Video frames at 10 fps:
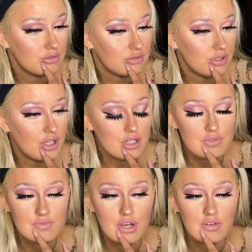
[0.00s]
It is
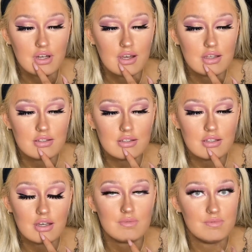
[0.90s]
very nice
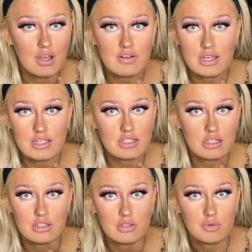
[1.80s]
and very easy
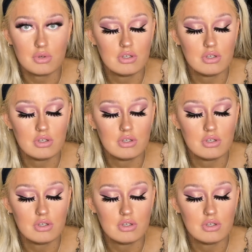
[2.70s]
to